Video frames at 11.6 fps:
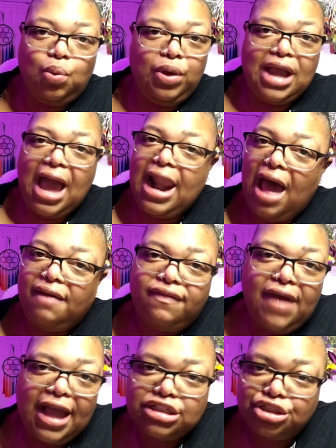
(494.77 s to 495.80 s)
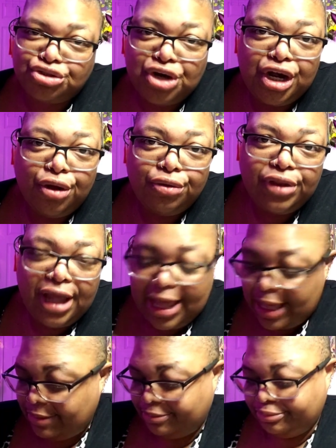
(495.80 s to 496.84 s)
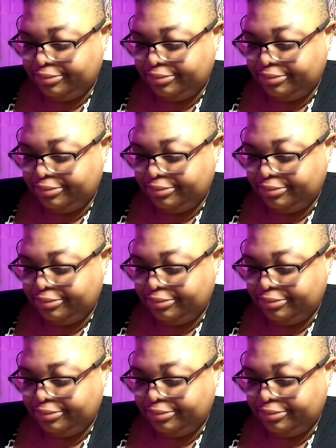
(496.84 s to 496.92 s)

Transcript: We got our facts straight on that.